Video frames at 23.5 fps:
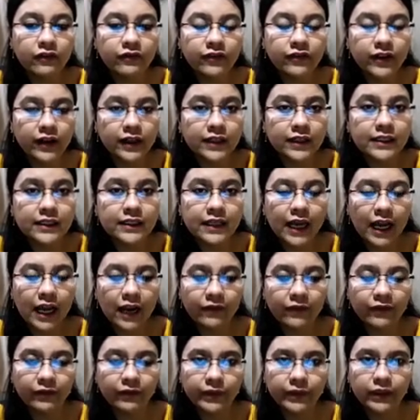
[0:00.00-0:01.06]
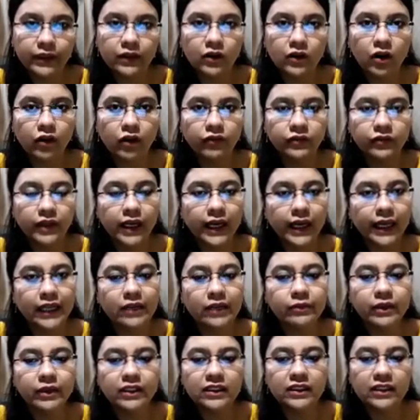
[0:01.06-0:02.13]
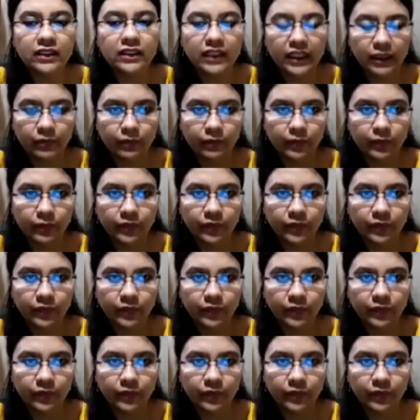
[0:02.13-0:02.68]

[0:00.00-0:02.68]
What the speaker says: first alphabet of the element name.